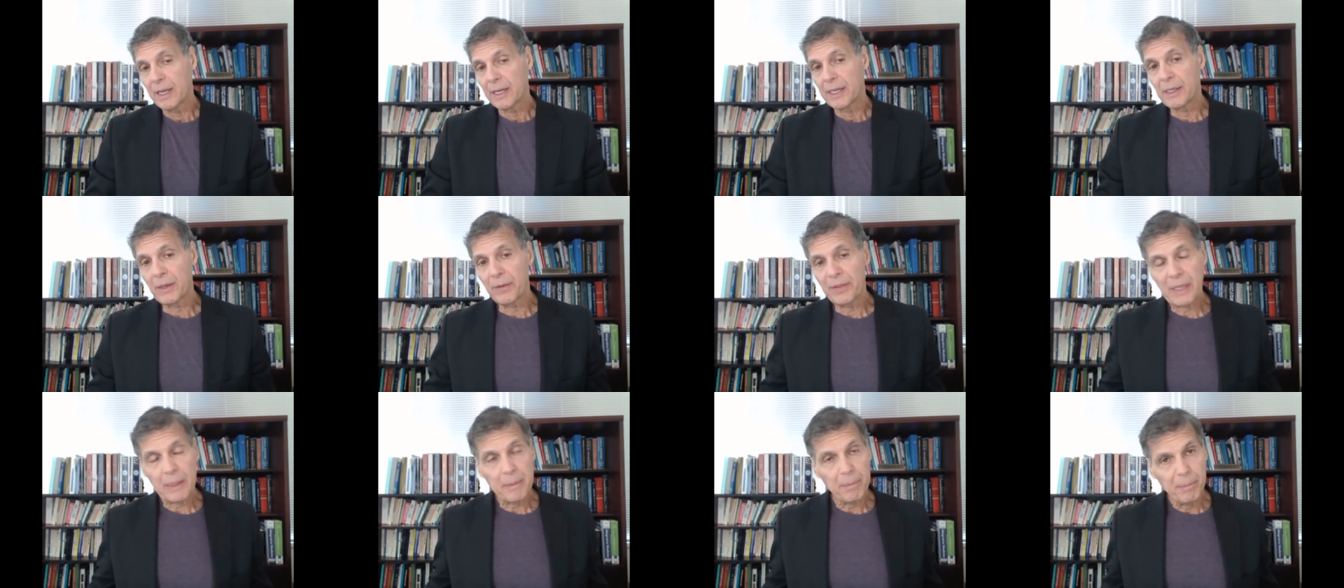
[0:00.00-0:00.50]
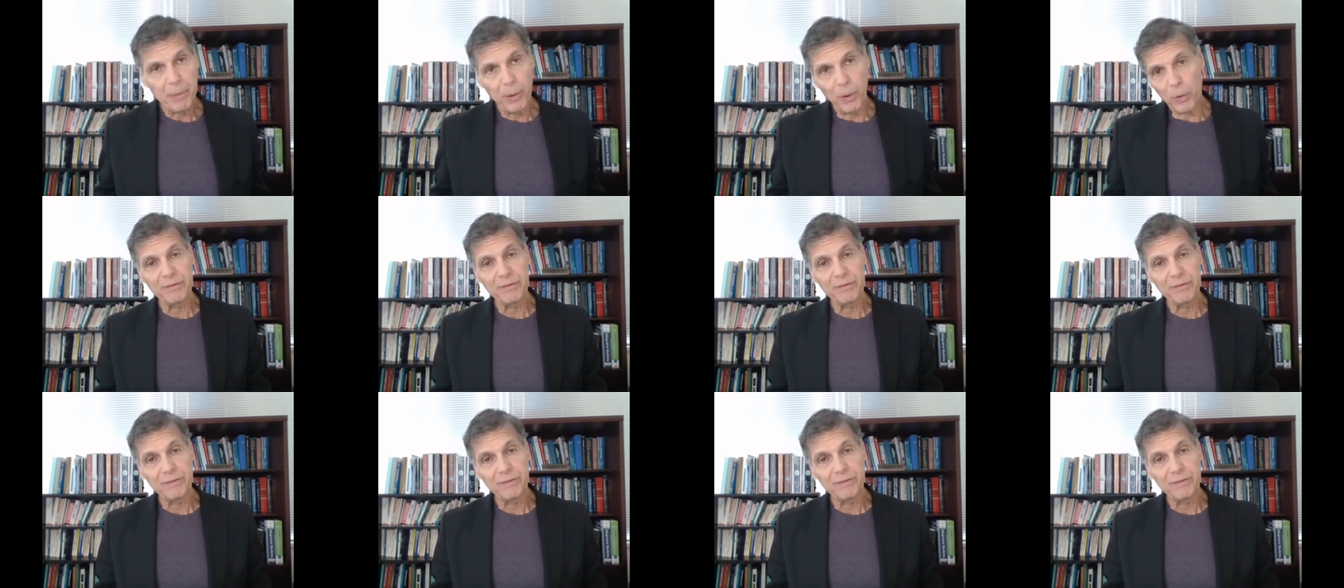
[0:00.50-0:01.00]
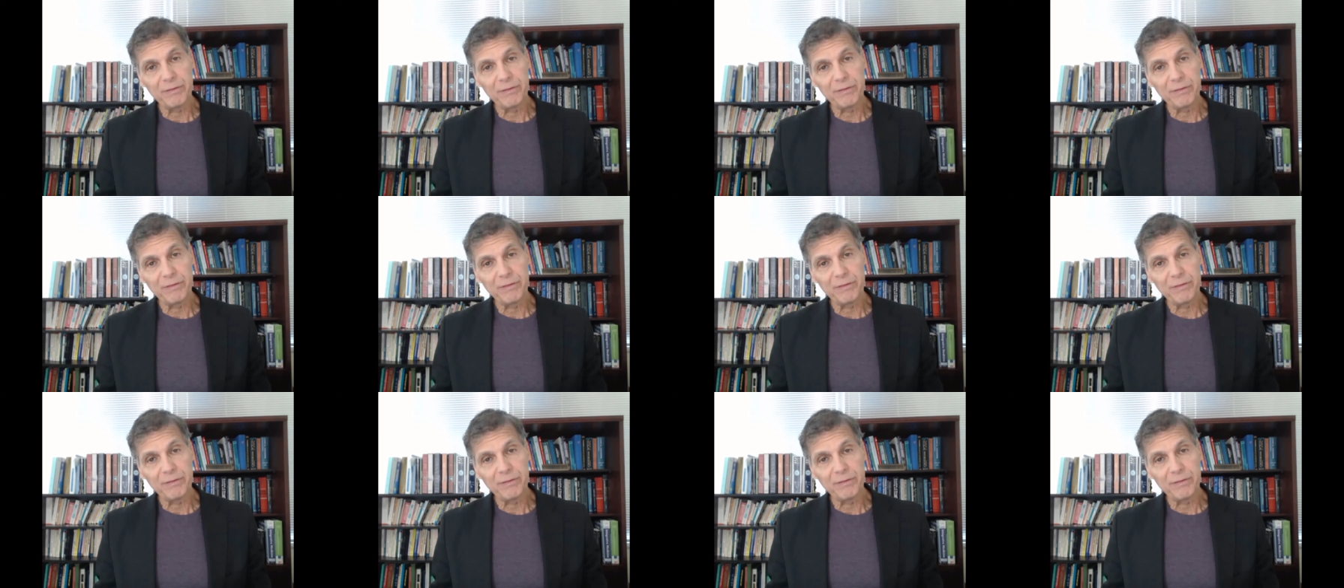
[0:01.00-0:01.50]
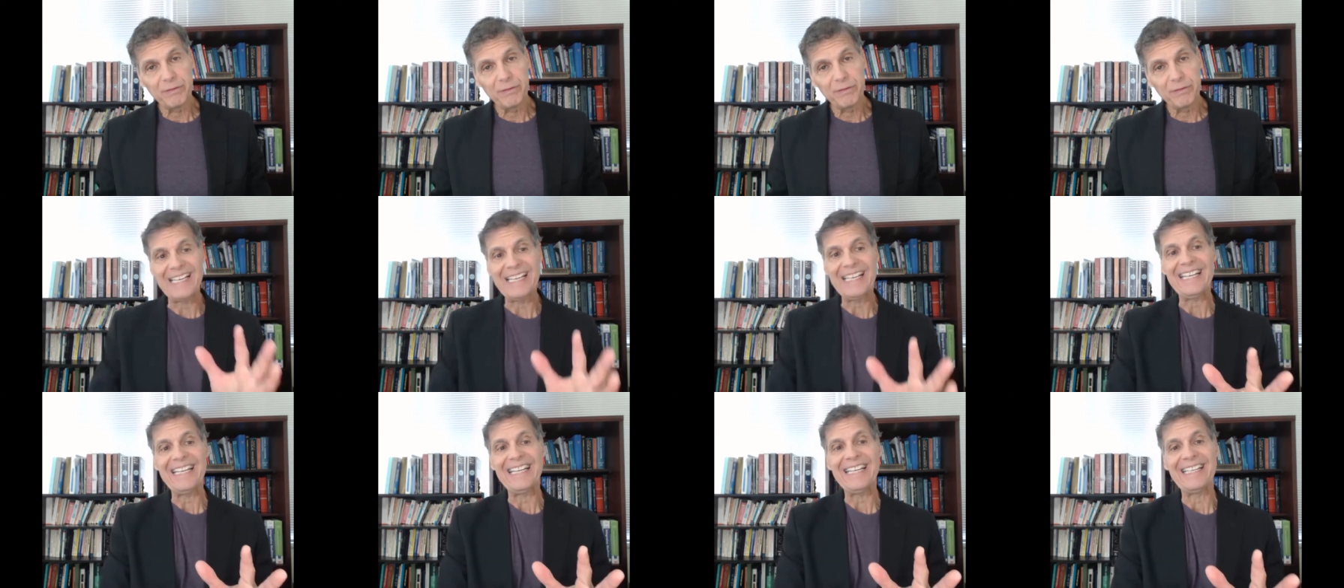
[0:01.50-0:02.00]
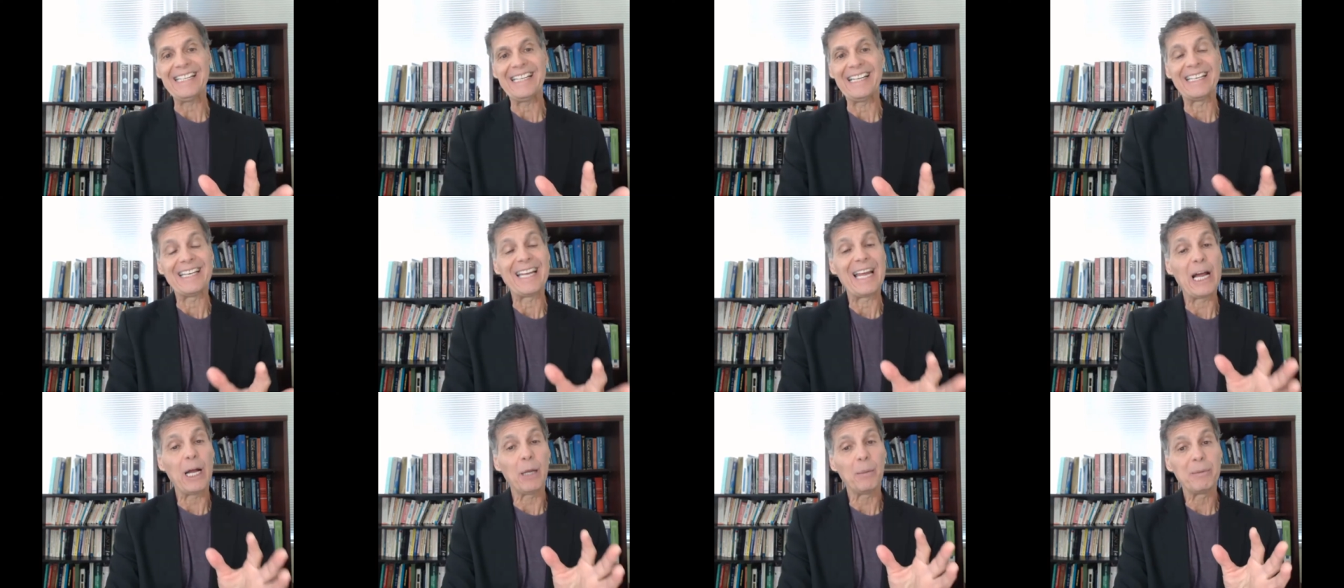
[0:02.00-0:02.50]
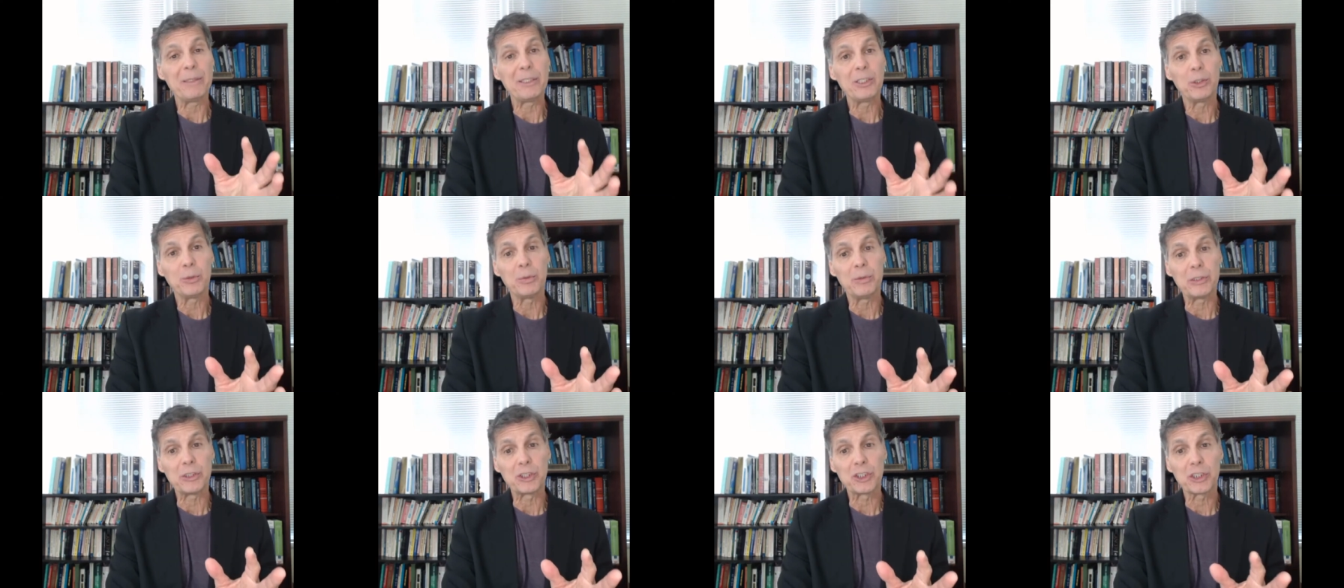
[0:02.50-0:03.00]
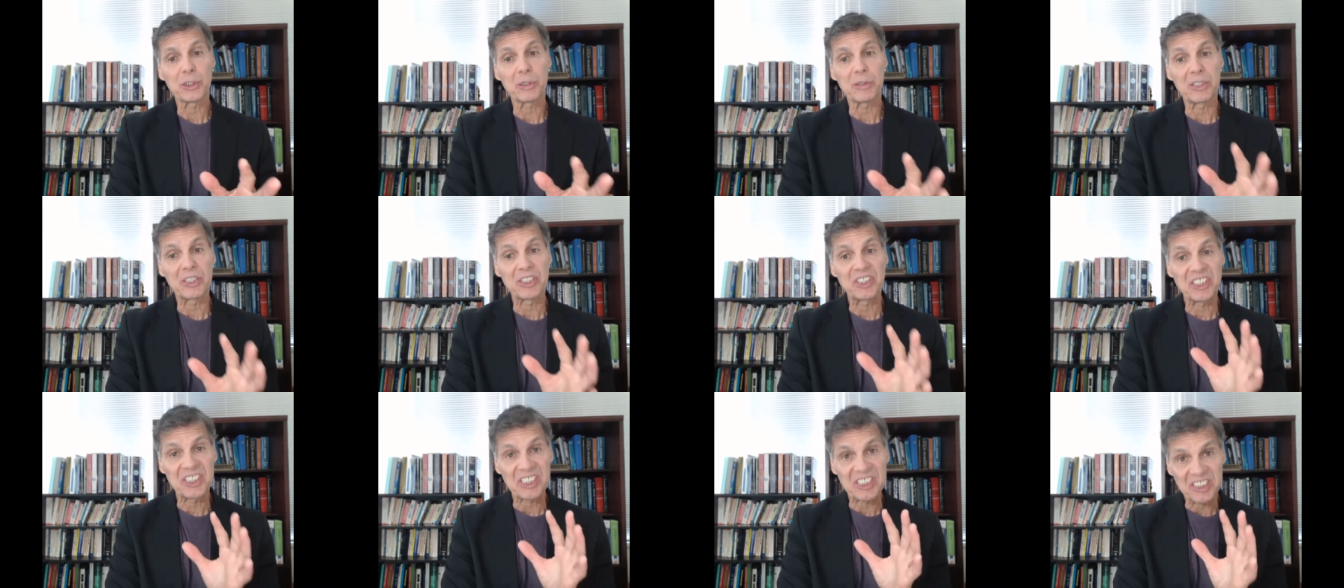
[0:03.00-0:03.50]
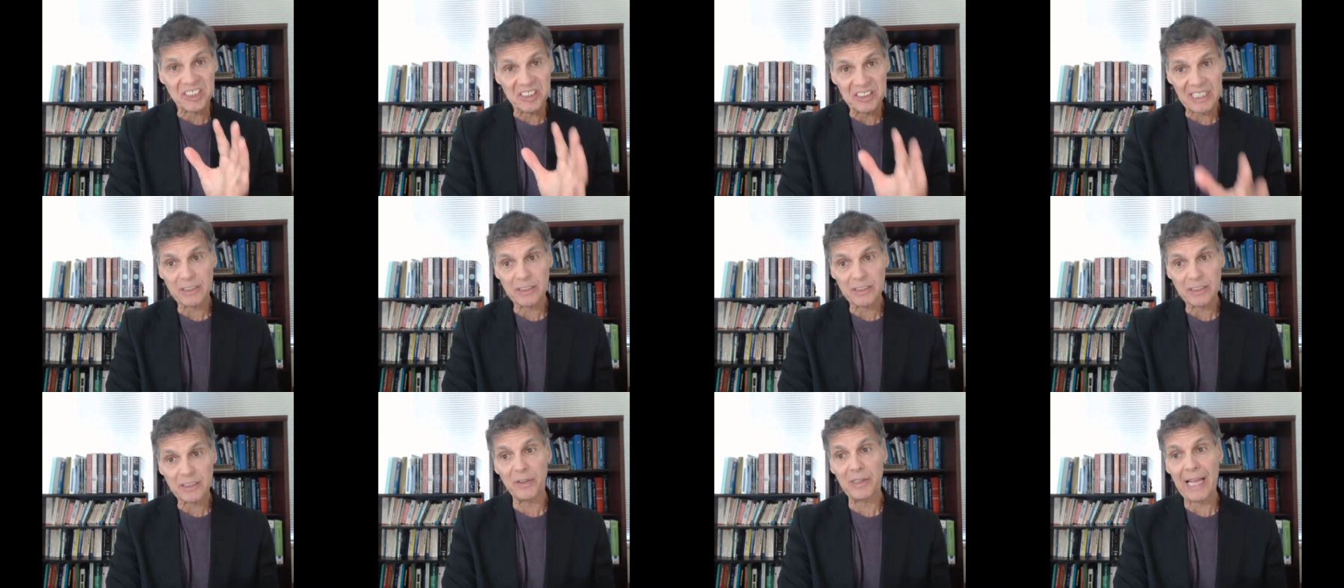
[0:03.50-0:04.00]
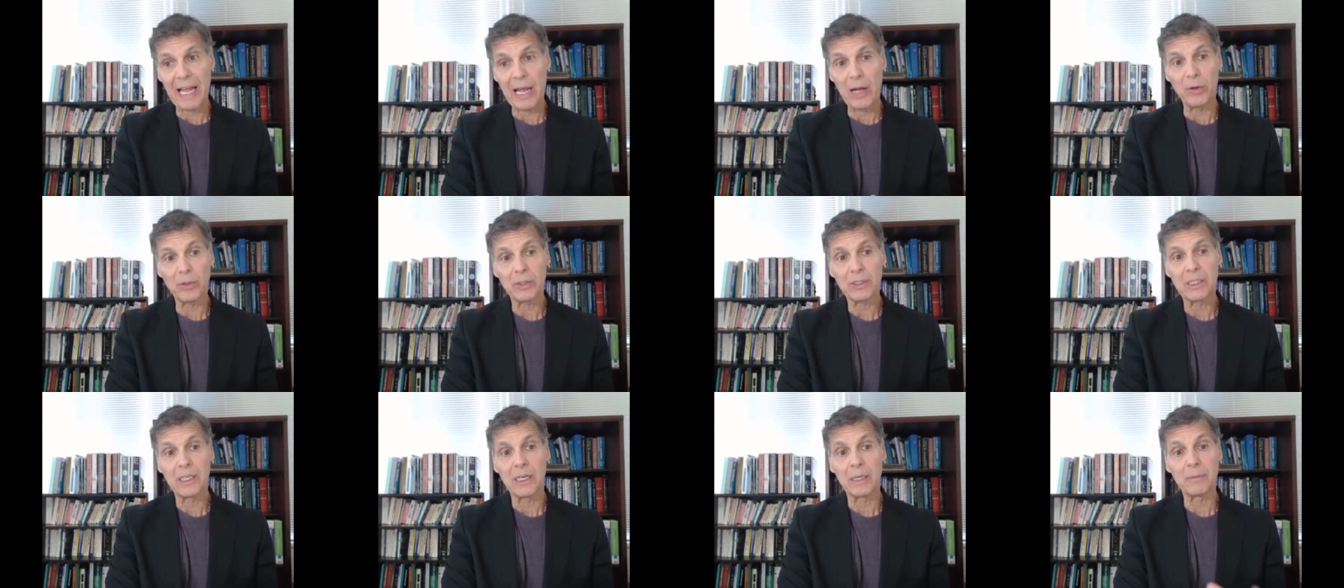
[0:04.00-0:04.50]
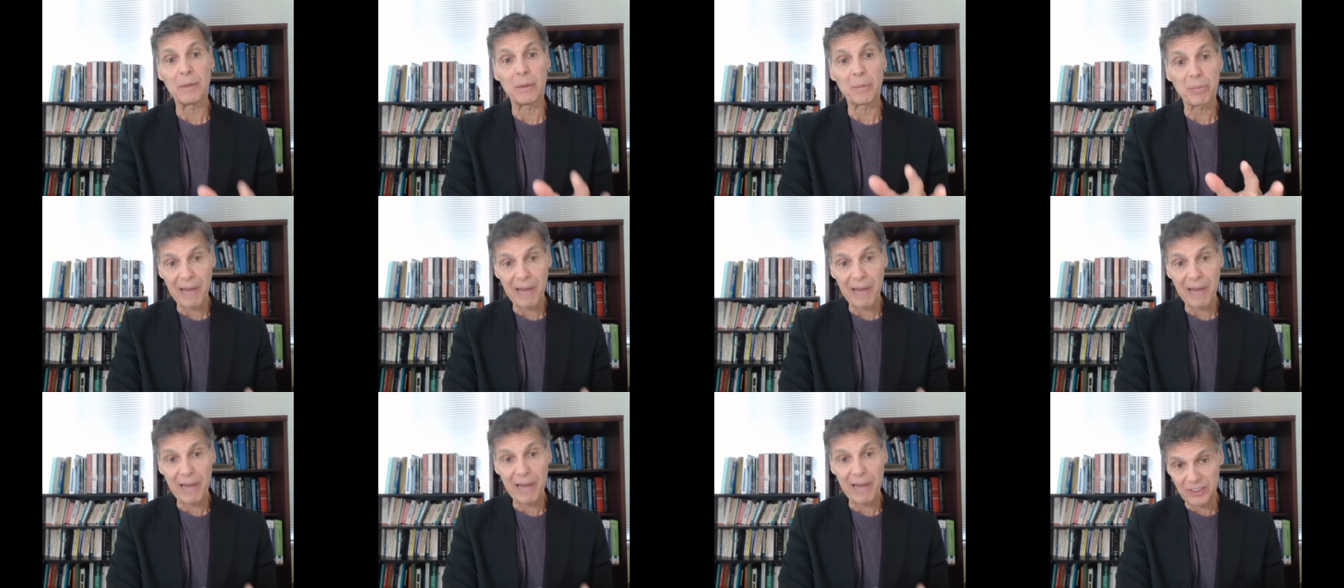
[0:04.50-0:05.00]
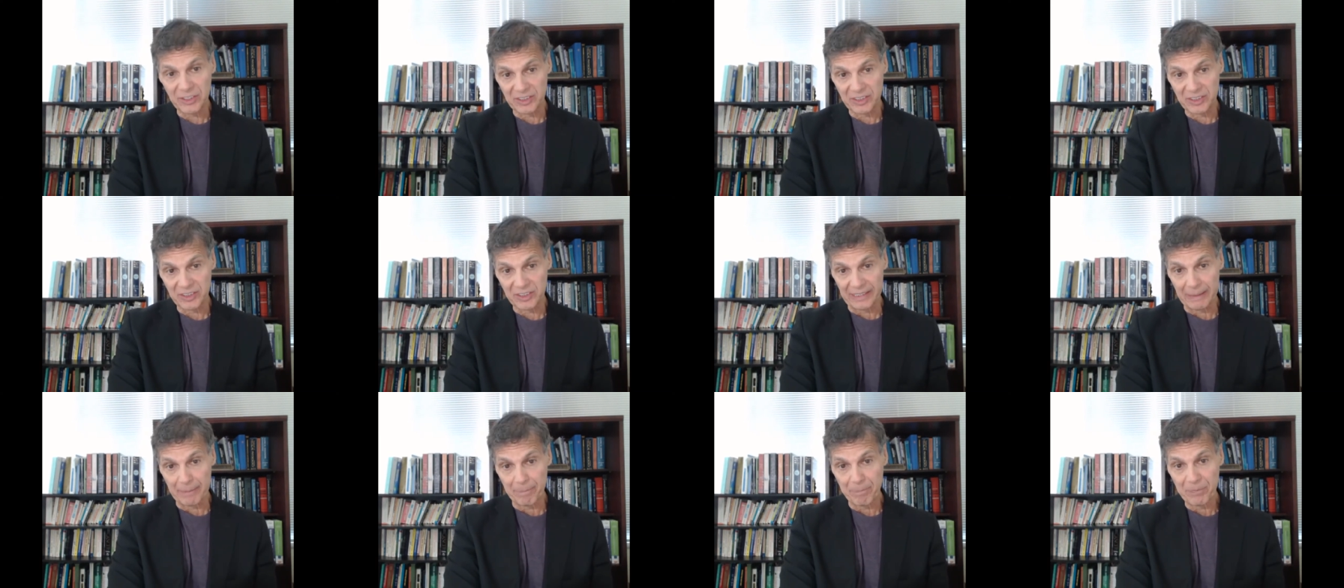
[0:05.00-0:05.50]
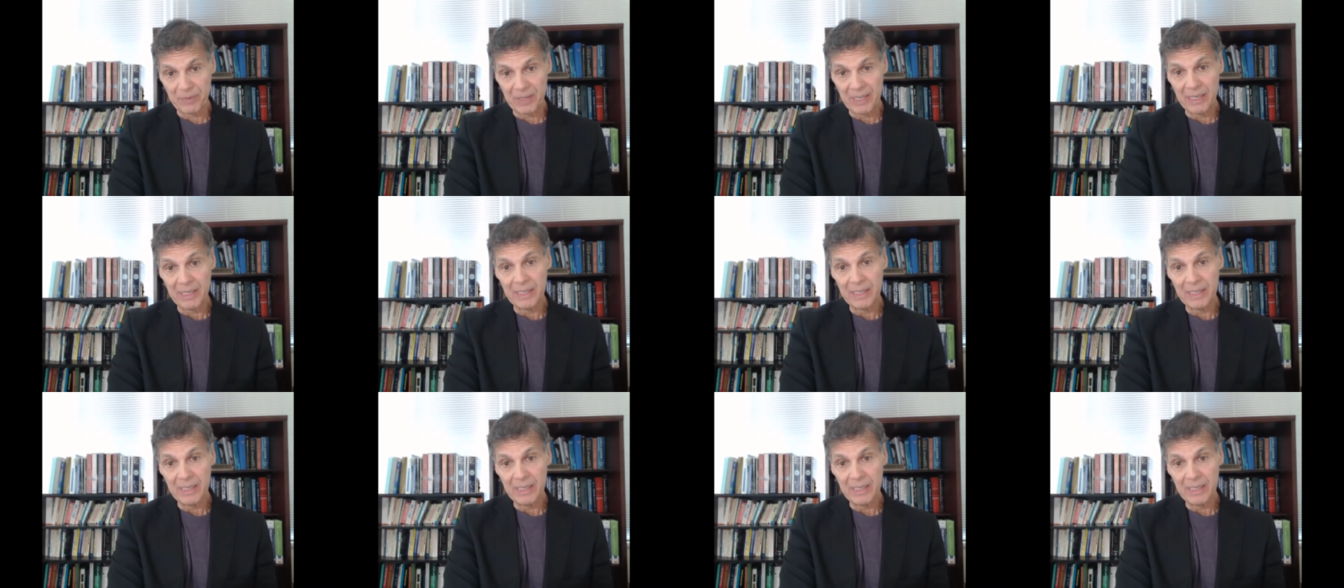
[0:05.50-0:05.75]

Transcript: You know, the importance of vitamin E in helping to ensure a successful outcome in pregnancy